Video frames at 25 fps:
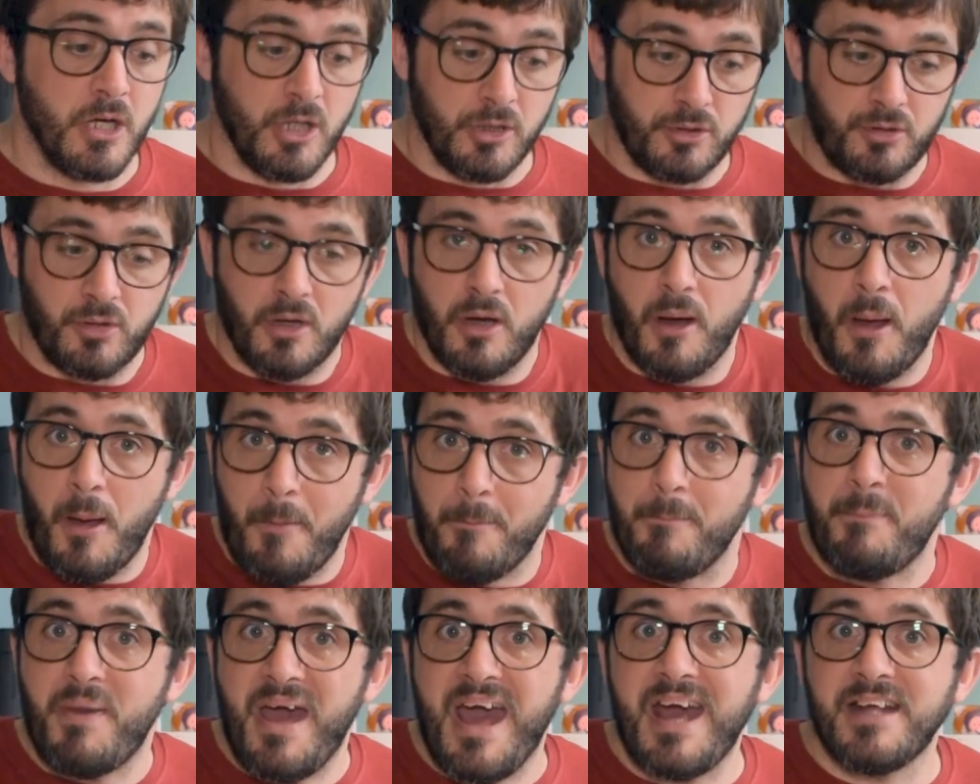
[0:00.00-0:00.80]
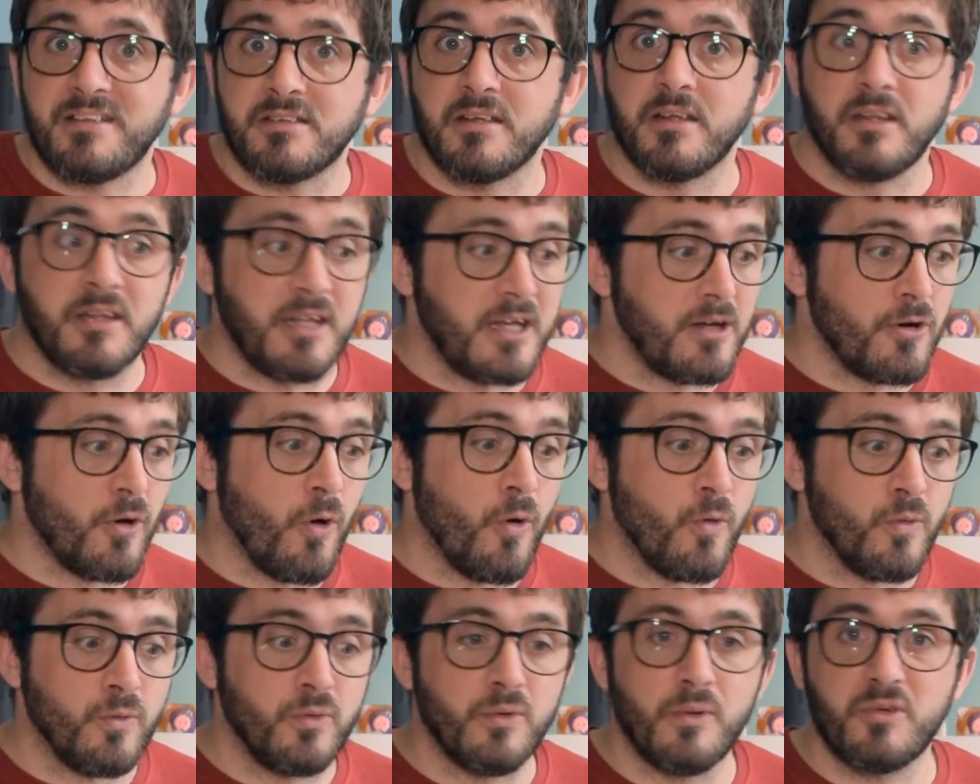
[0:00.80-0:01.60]
to better their
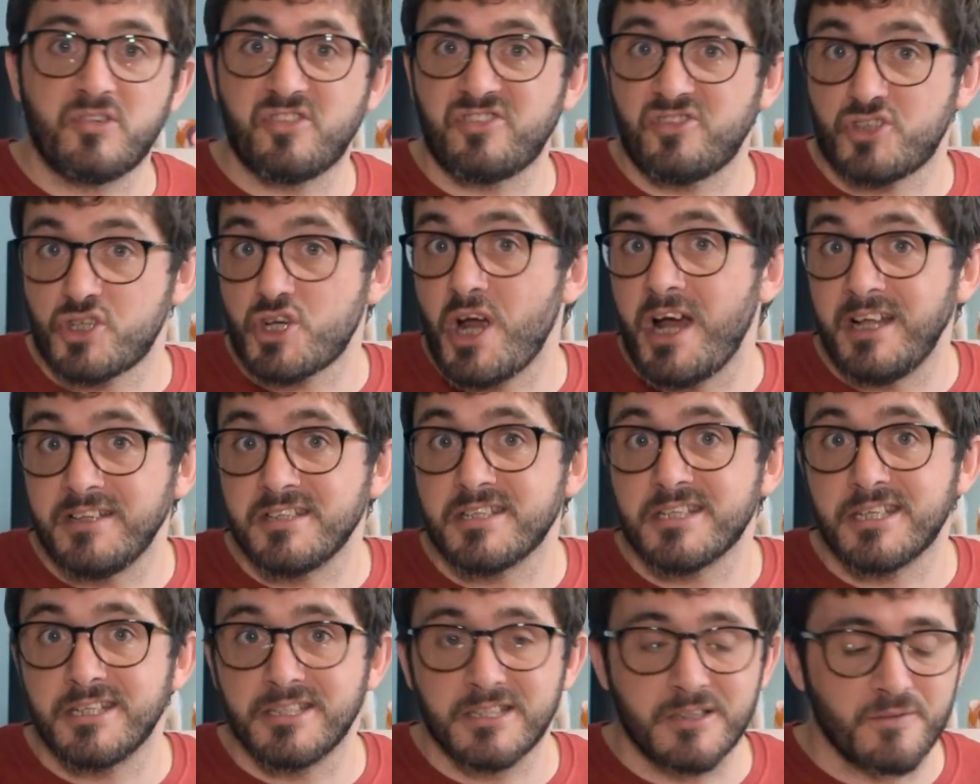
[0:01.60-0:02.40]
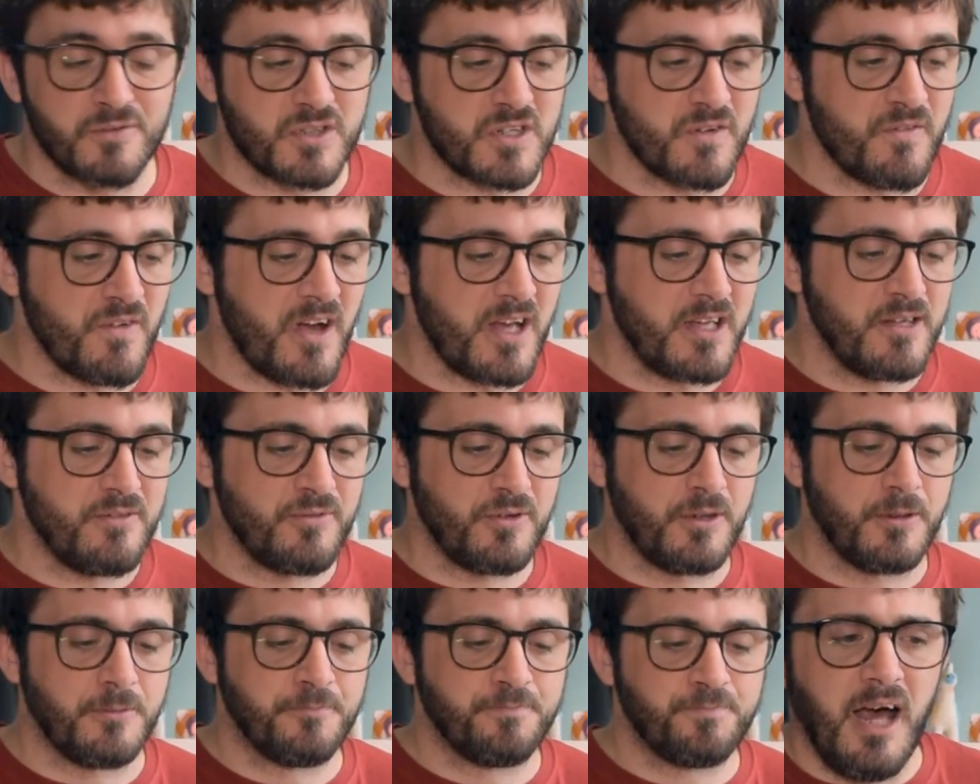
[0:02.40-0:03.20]
own chances of
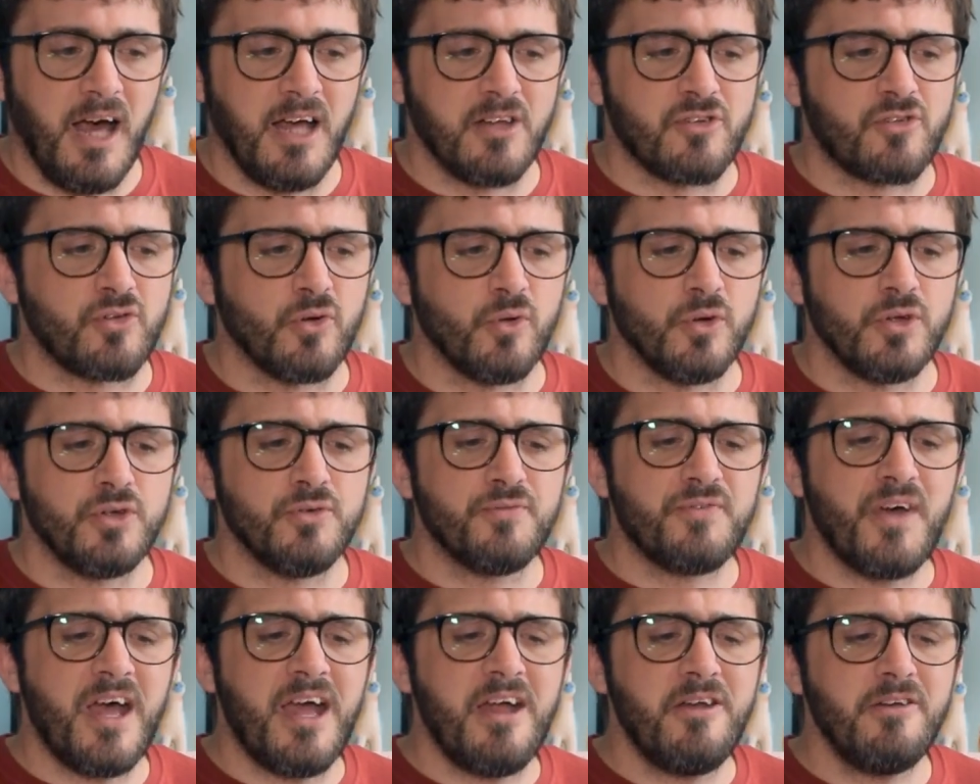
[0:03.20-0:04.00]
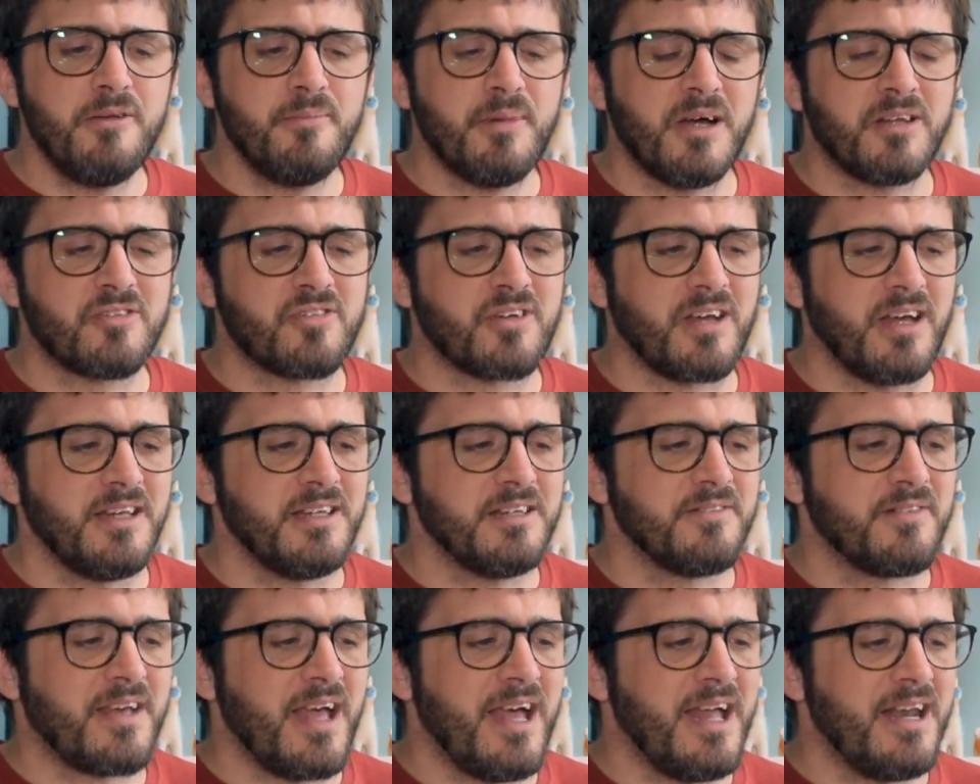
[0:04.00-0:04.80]
survival. And so you very much
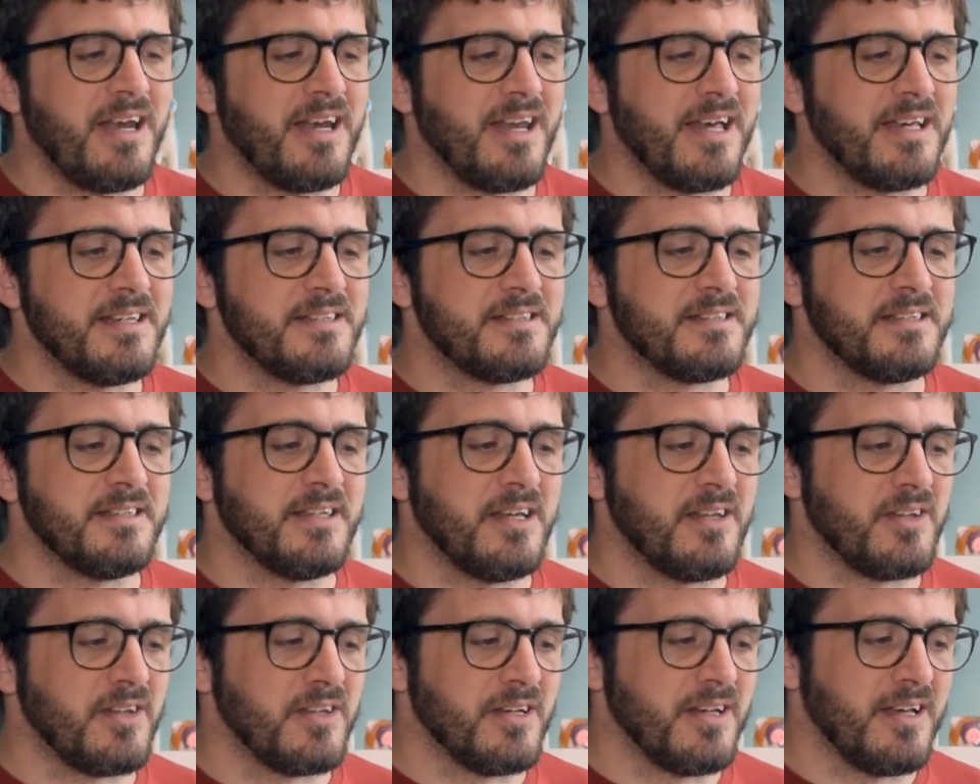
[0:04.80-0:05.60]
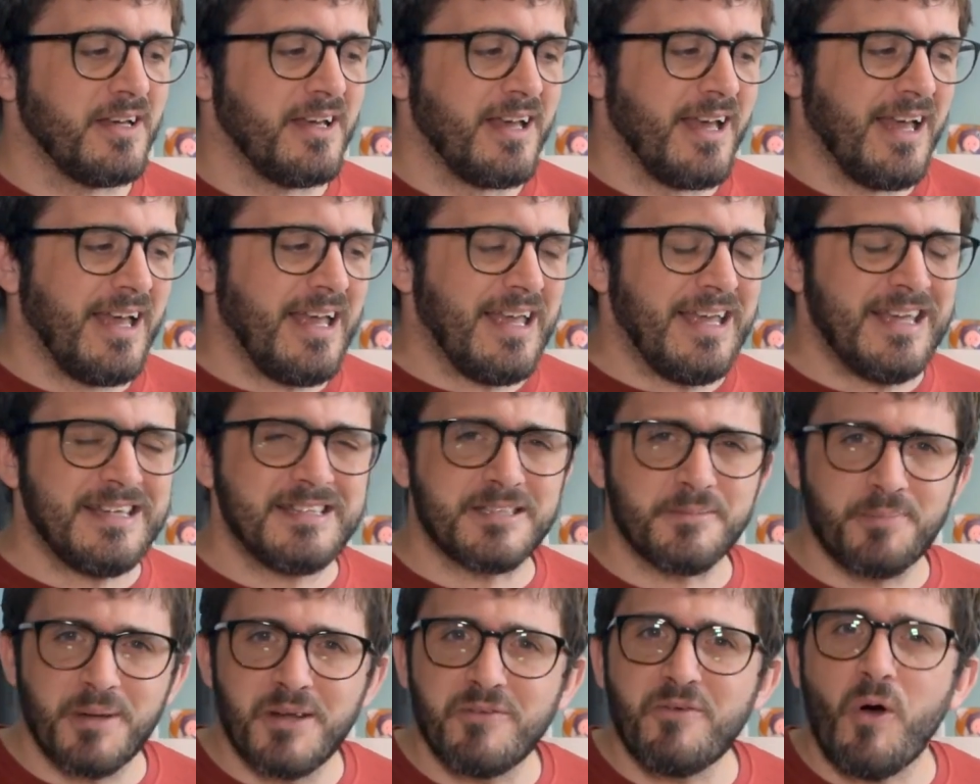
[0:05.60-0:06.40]
kind of get an idea that
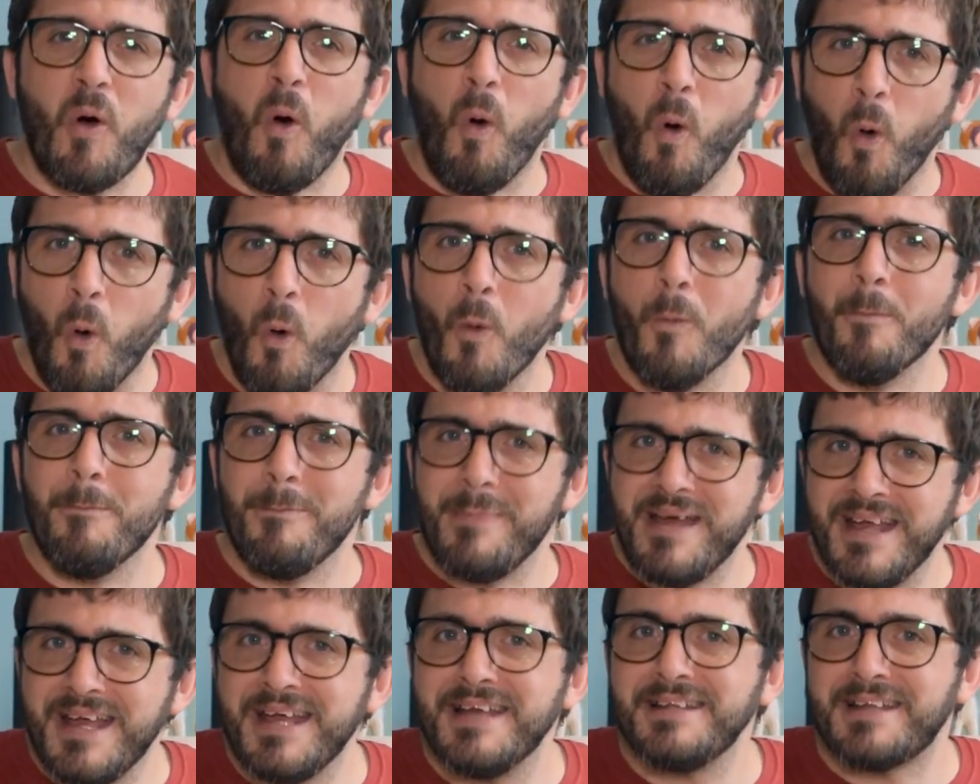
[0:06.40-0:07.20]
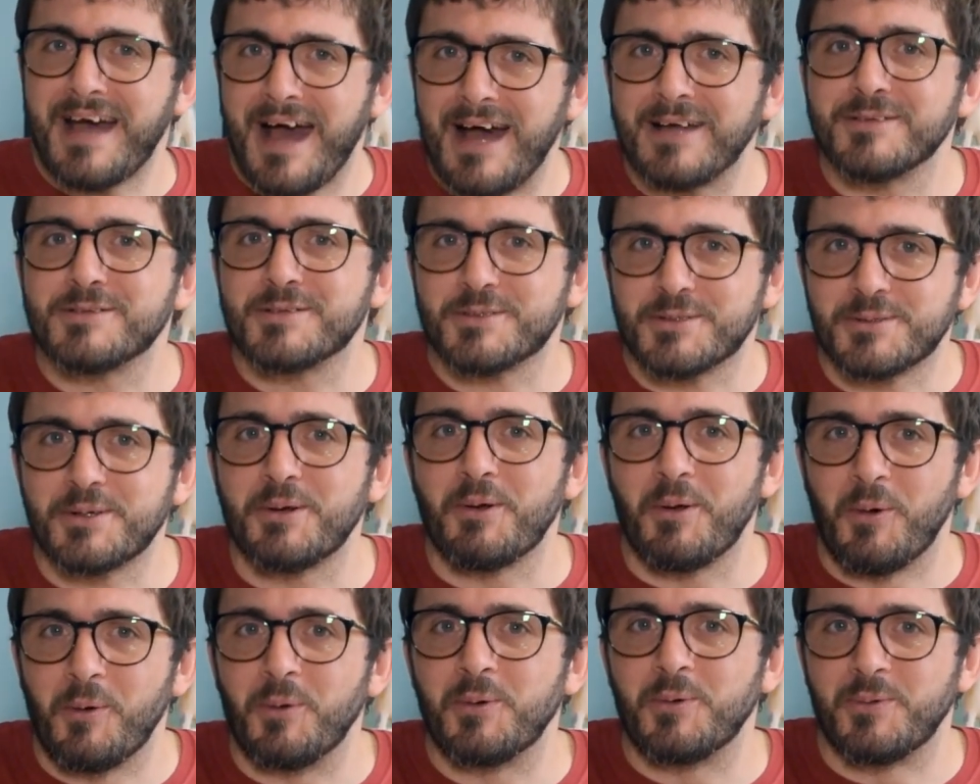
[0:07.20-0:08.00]
he's a bit of a homemade
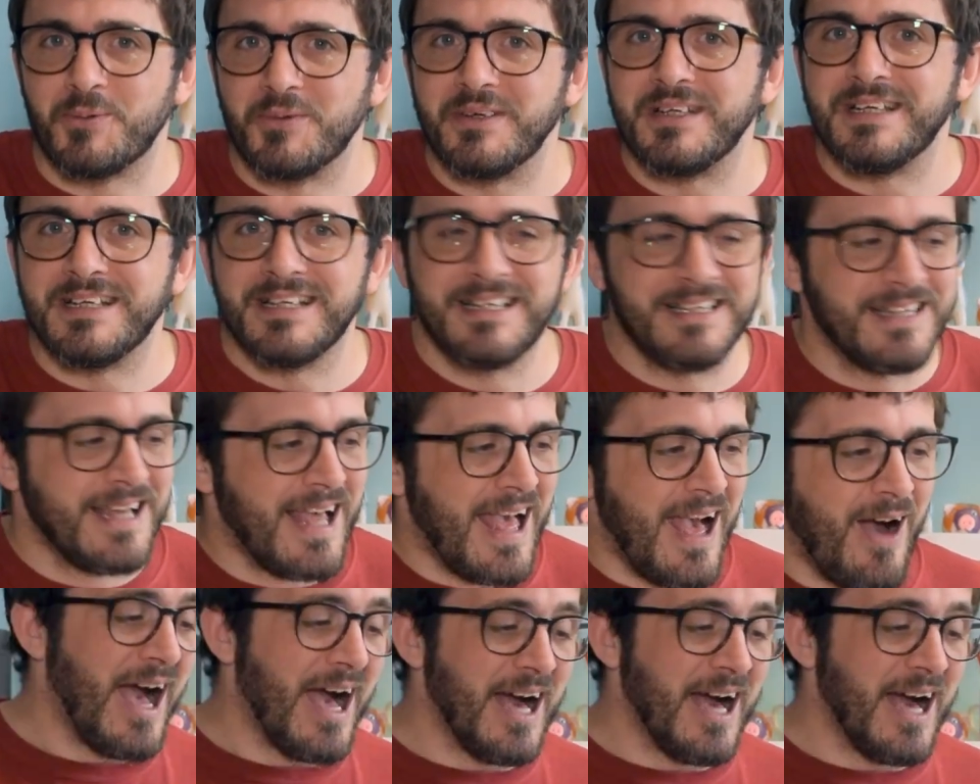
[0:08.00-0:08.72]
astronaut, really.